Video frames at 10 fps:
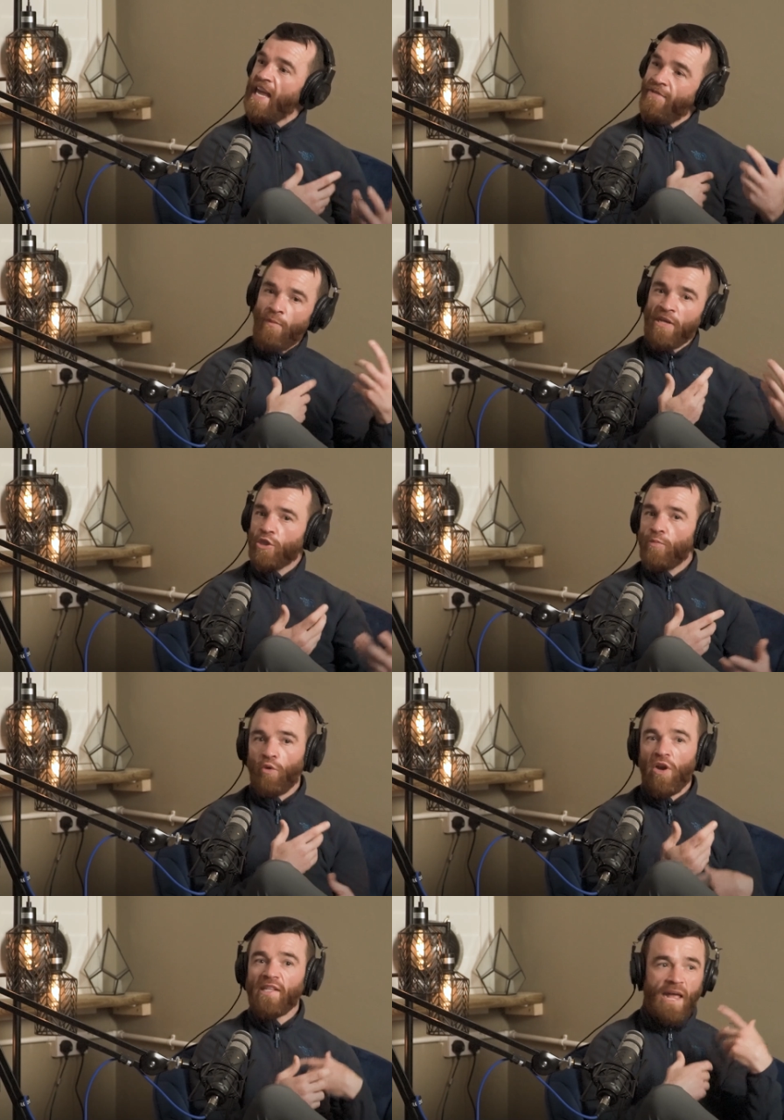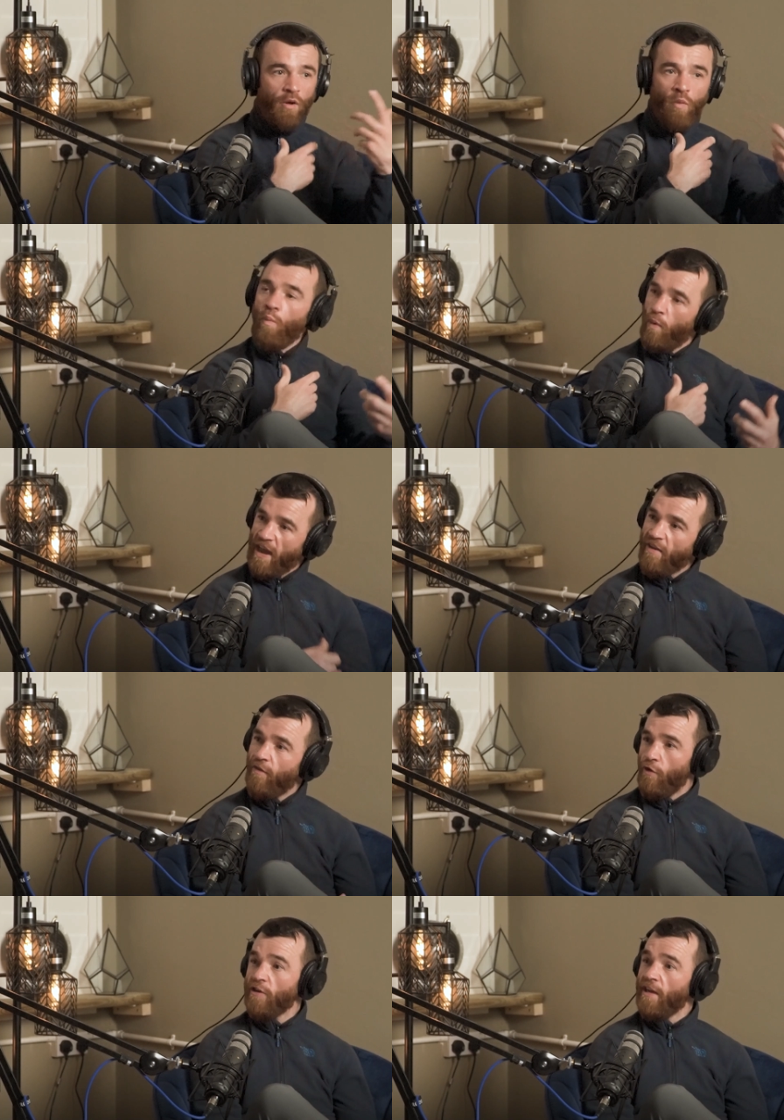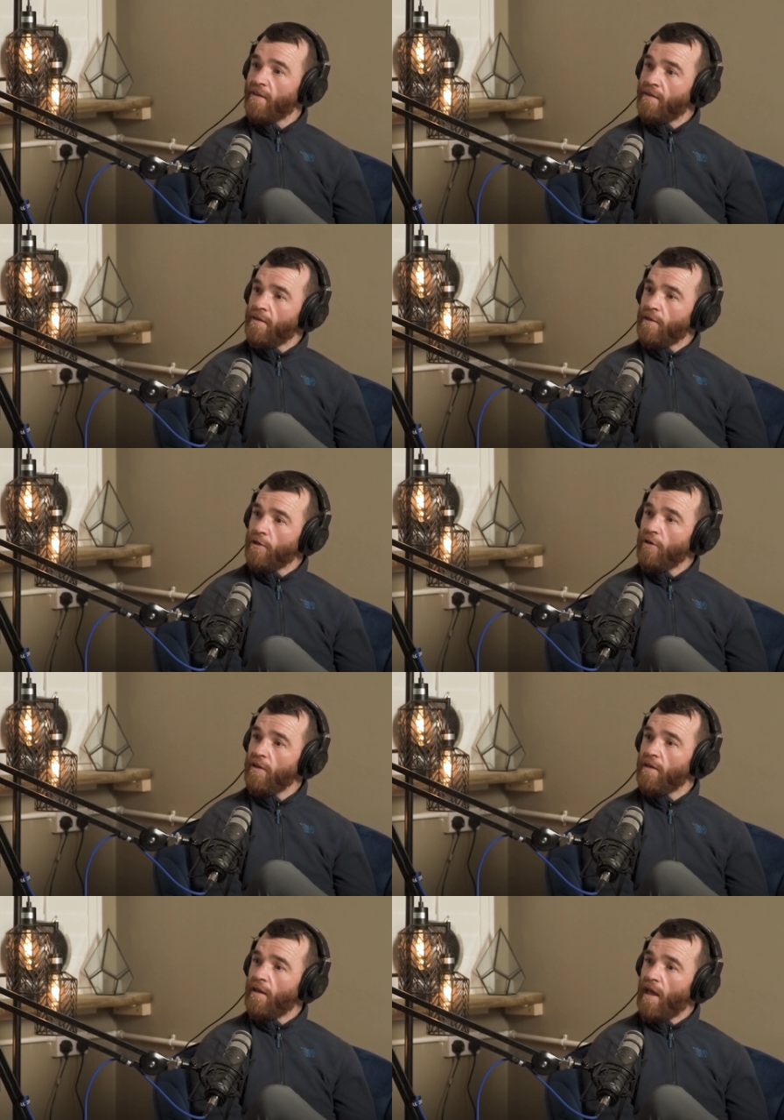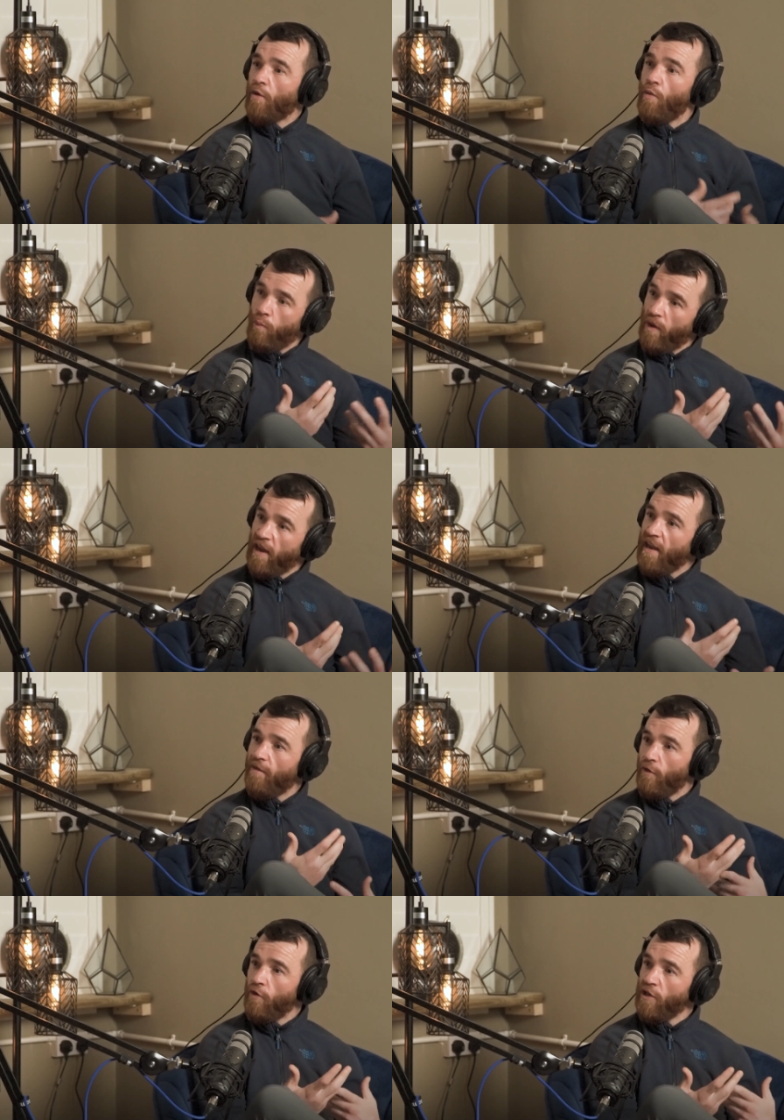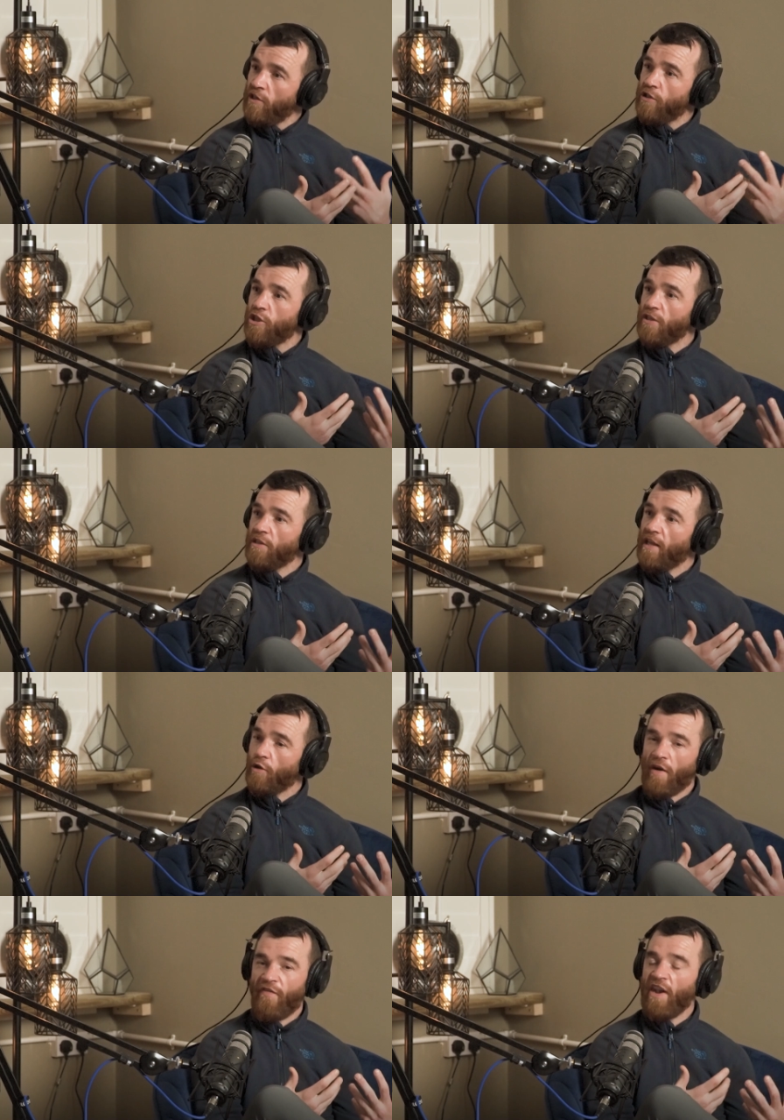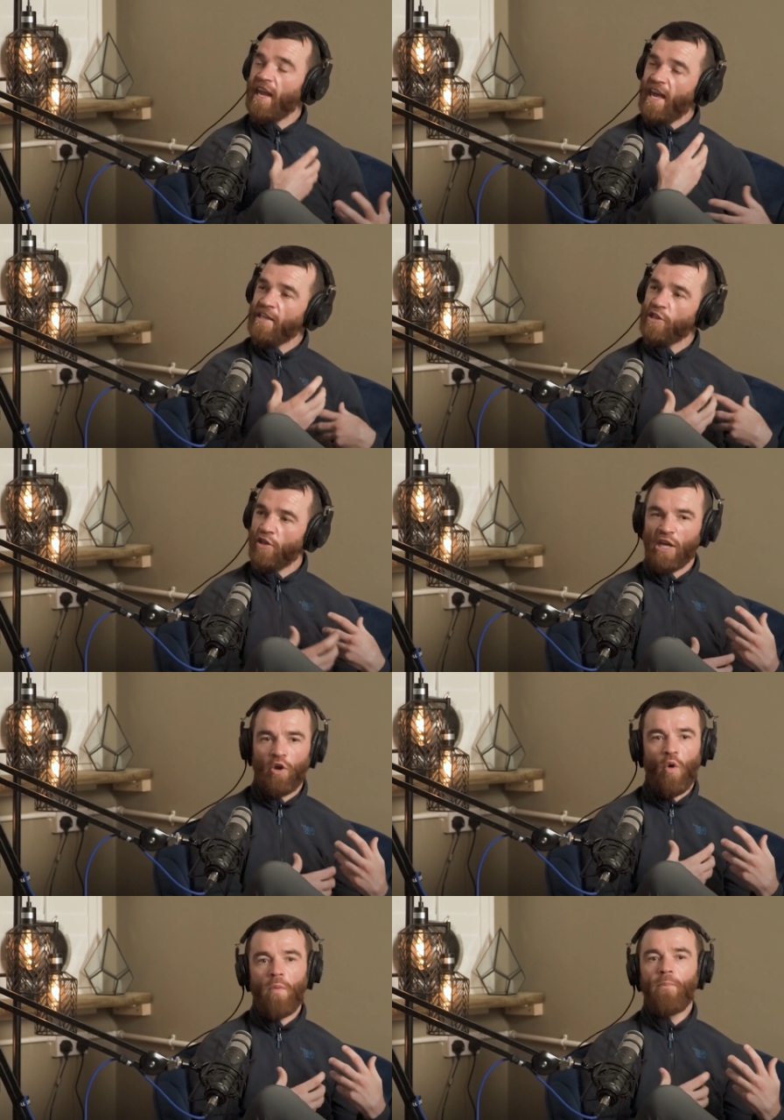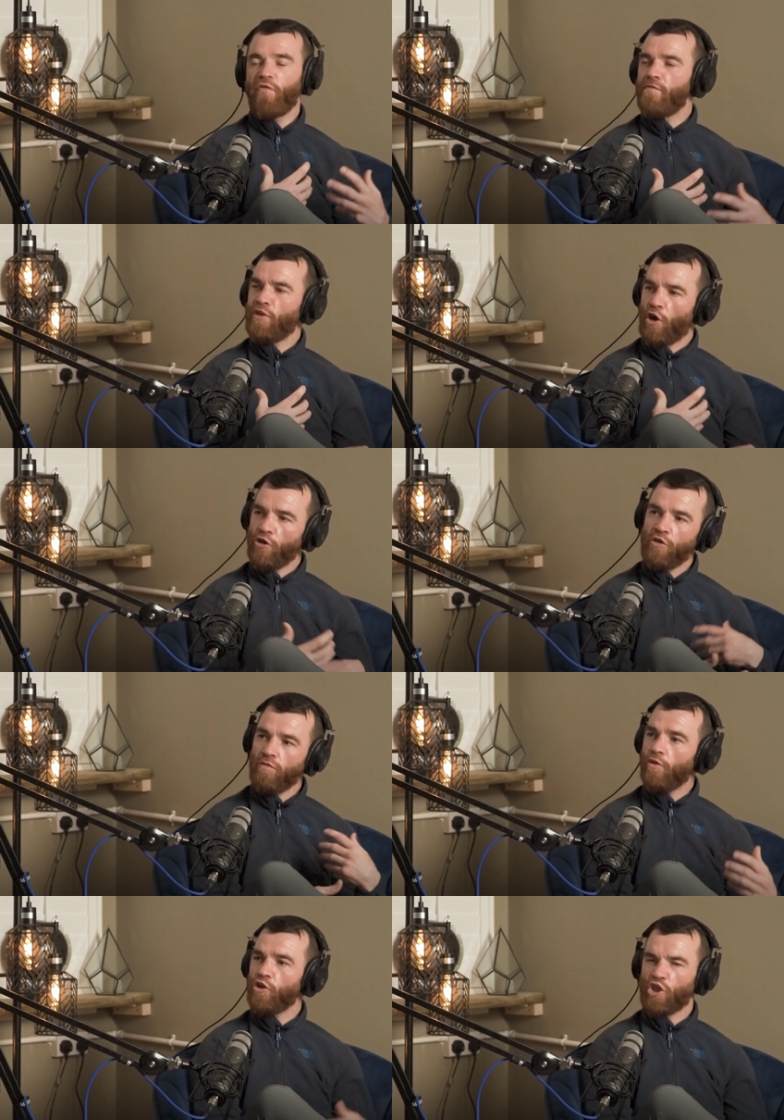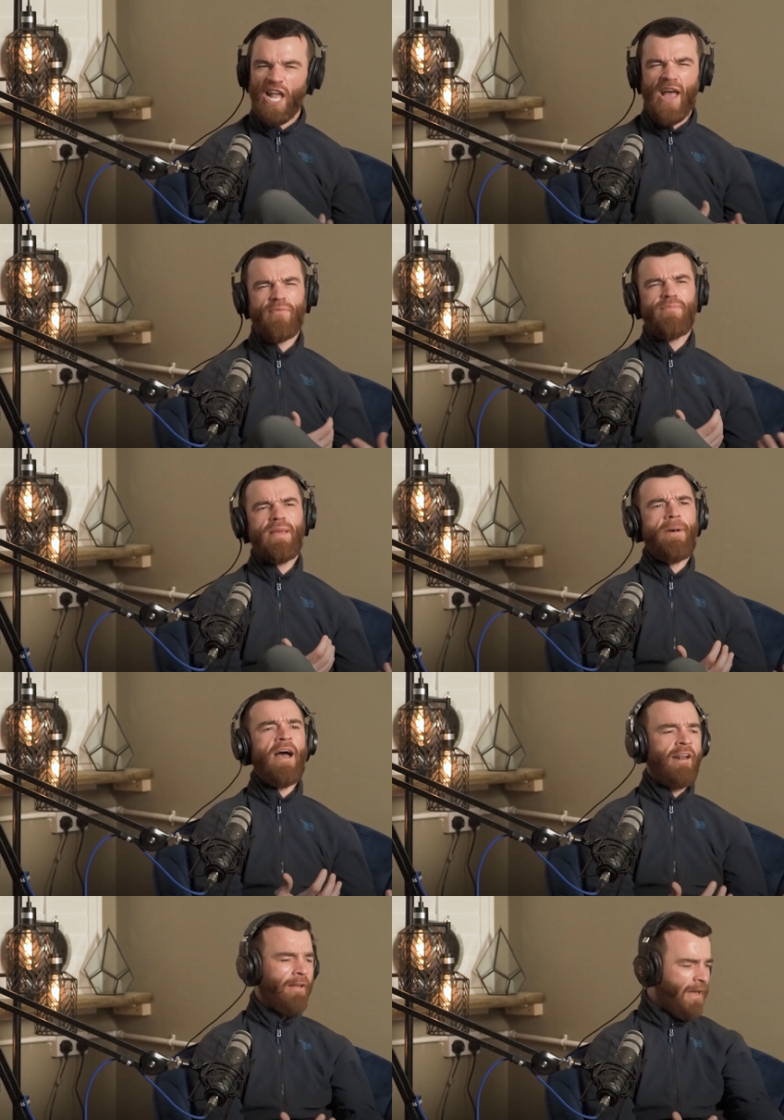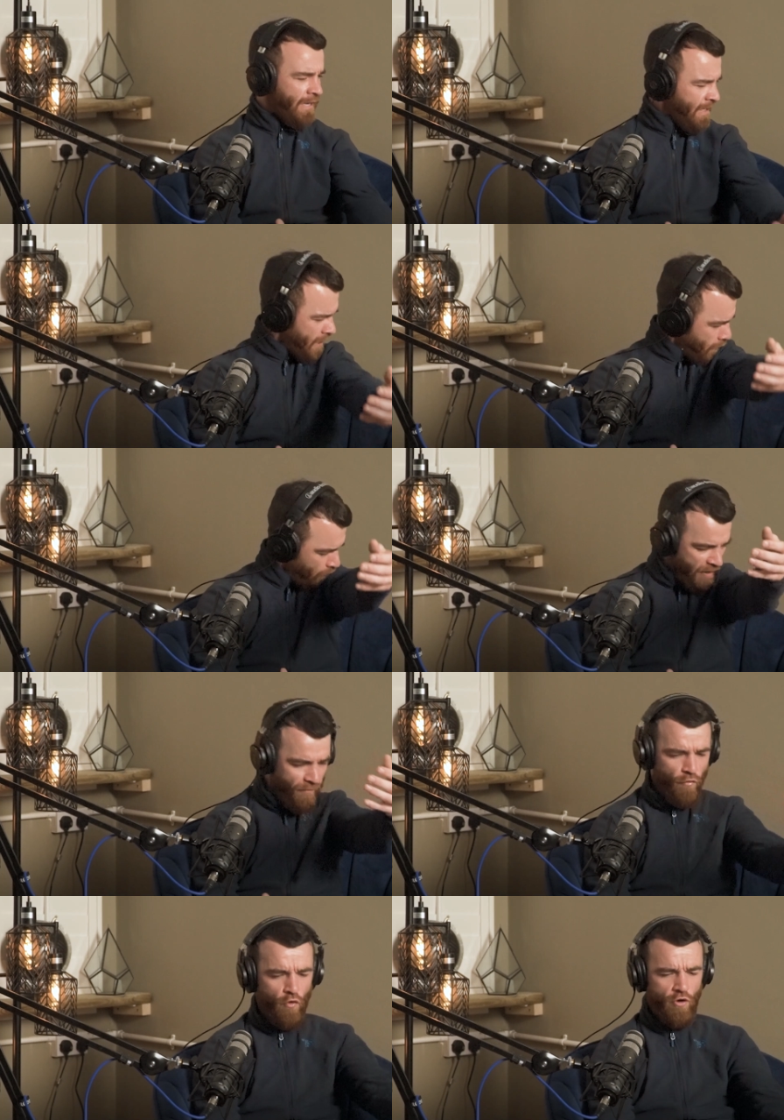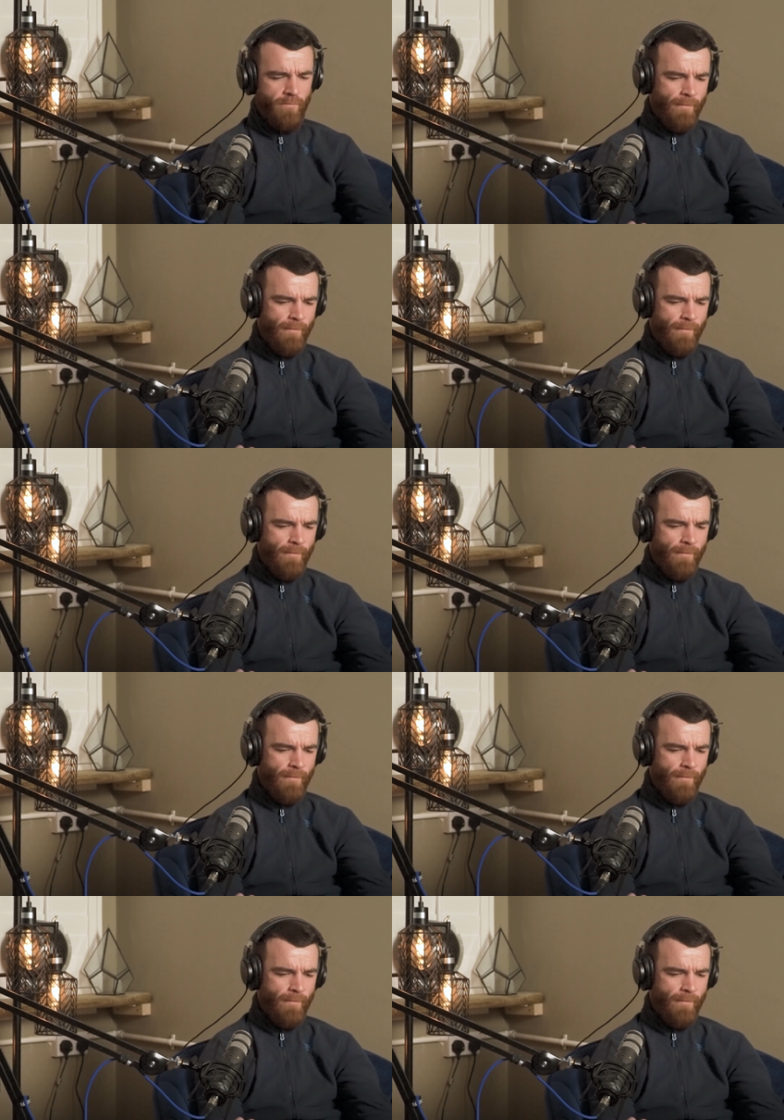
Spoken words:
I even went to him, look, lad, I'll go and work for you. You know what I mean? I'll go and work for you and shit. Like, I felt like I had to like go above and beyond, fucking snapping me back, like carrying these big fucking